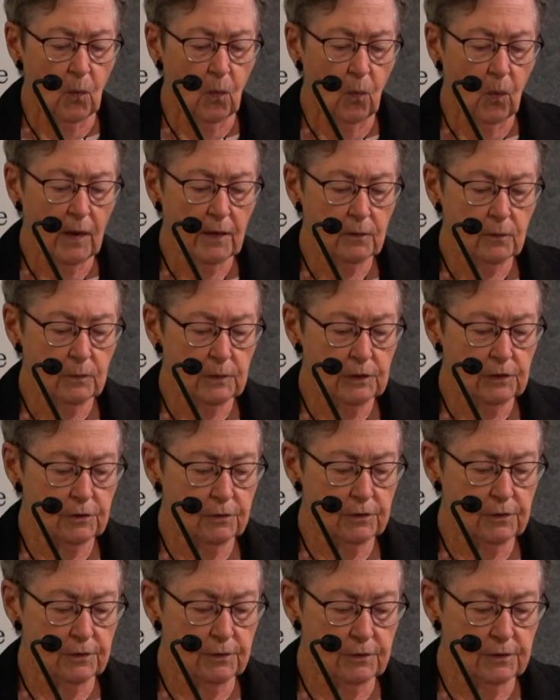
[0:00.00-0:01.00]
what would you
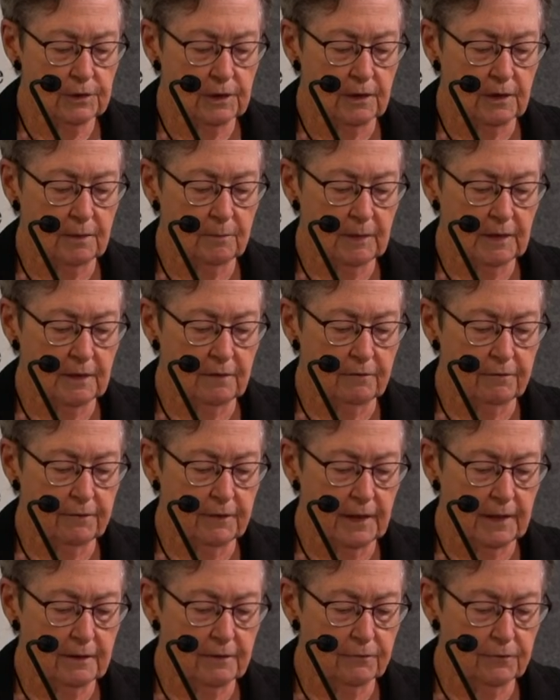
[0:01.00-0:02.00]
do to limit the
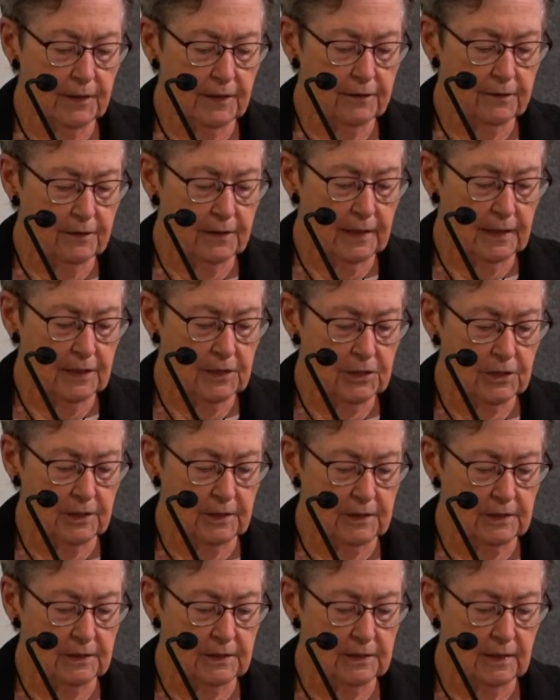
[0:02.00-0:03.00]
flood of
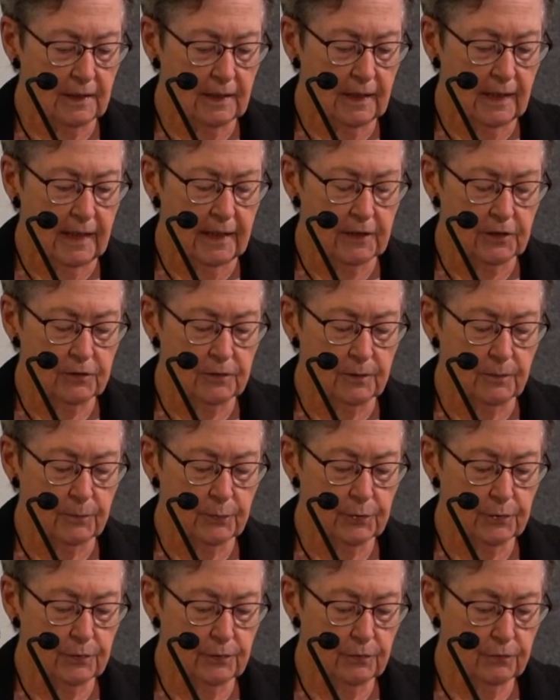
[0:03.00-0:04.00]
regulations and to
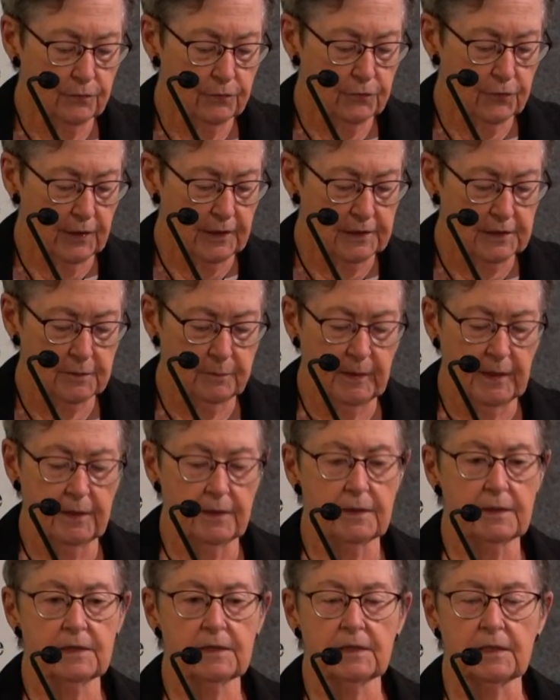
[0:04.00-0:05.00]
improve
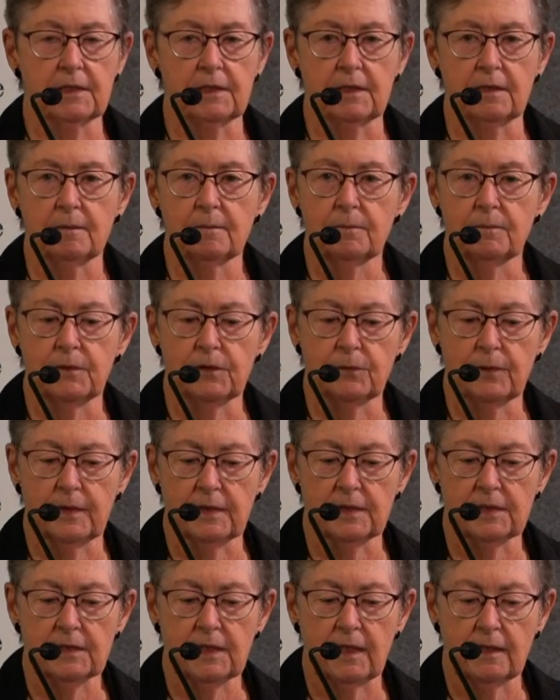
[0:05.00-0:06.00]
transparency between
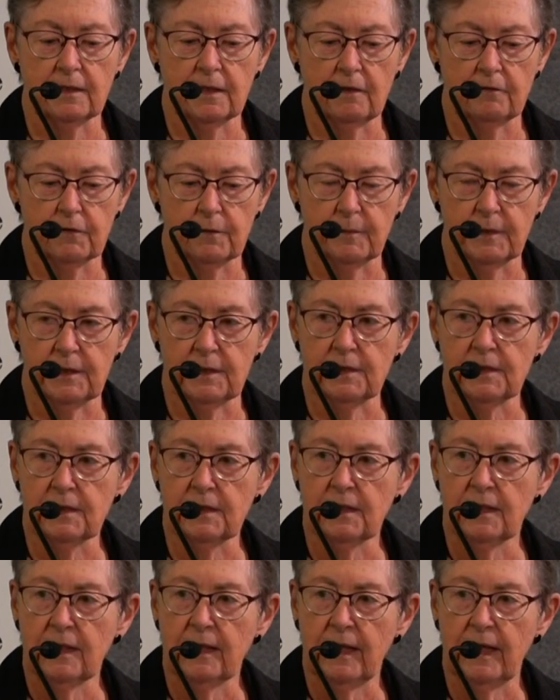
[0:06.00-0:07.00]
the state government
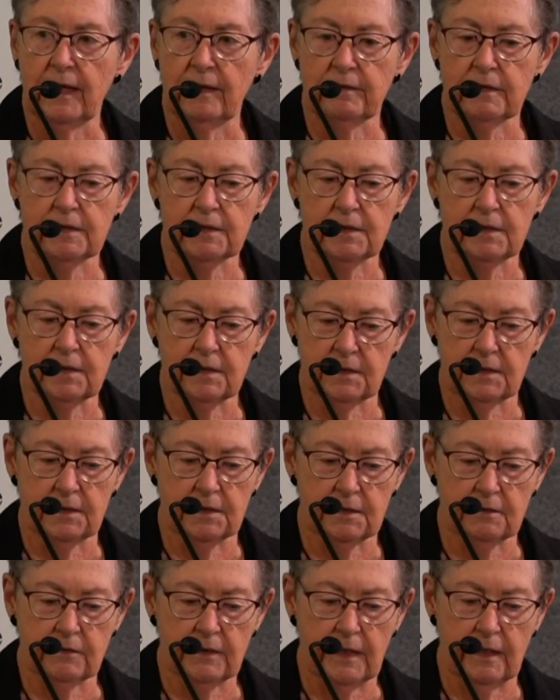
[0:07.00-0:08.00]
and the
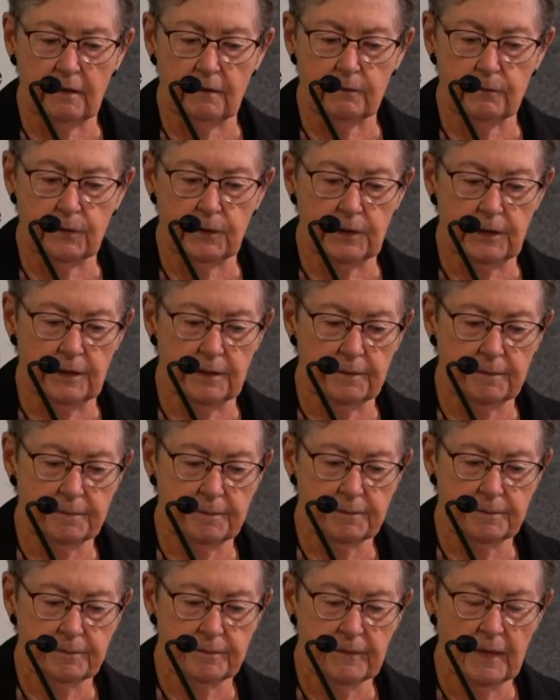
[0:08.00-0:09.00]
citizens of California?
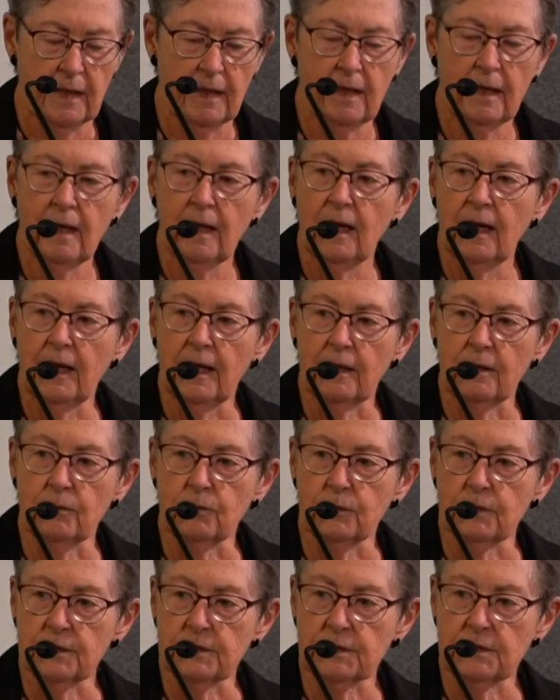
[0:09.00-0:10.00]

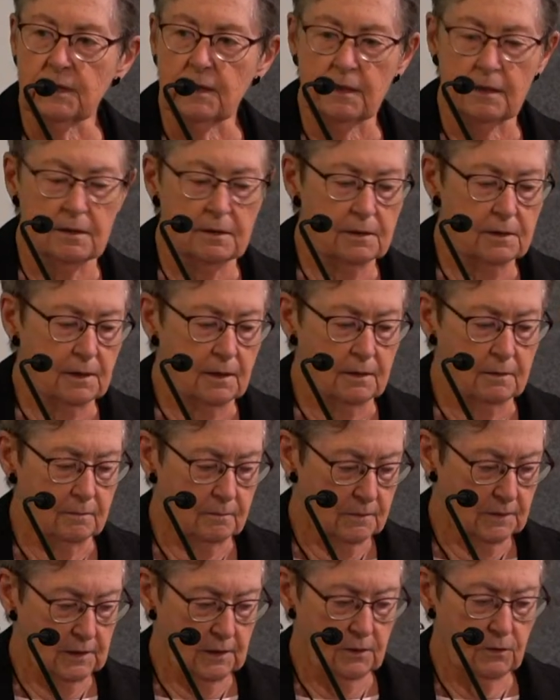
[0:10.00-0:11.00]
And we'll start,
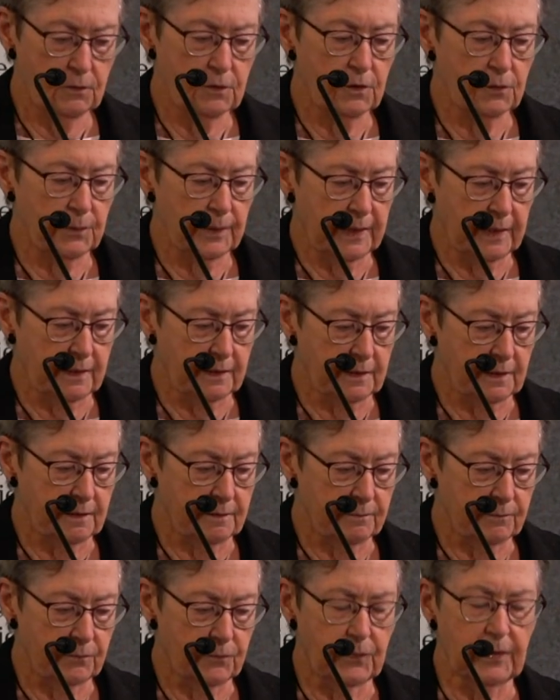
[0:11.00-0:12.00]
see, who did we end
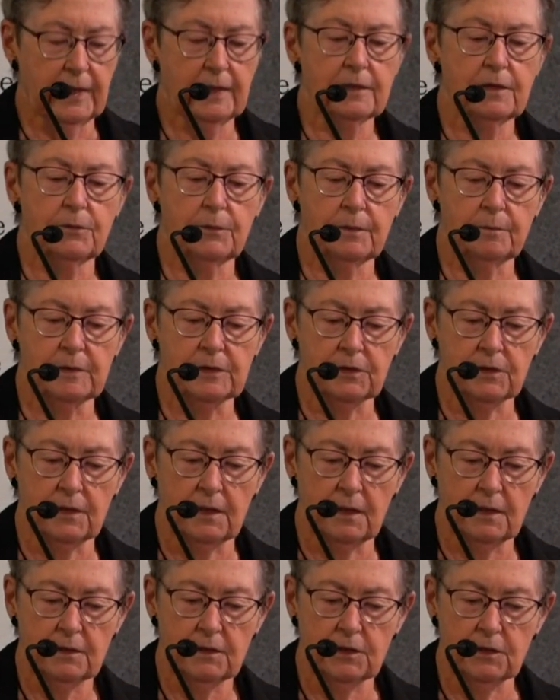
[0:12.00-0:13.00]
it? We ended with Mr.
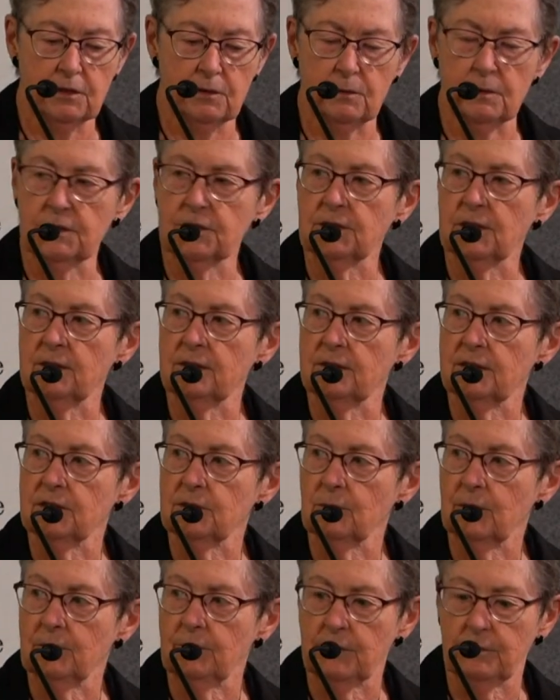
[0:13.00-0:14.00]
Hart, so we'll start
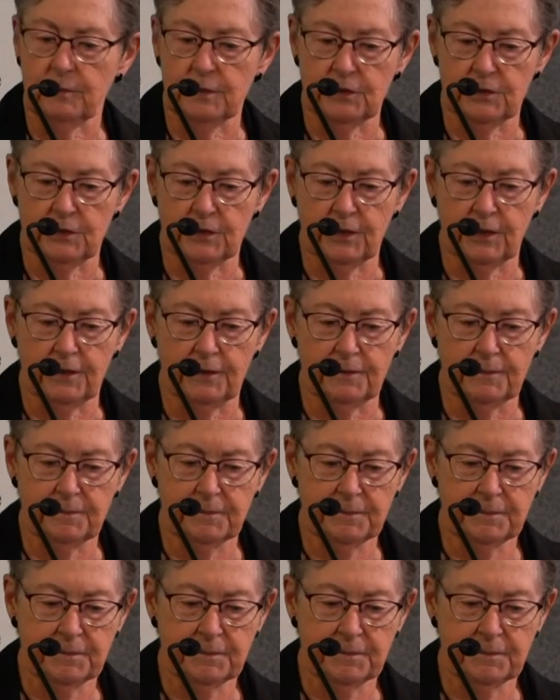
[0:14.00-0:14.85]
this one with Mr. Hart.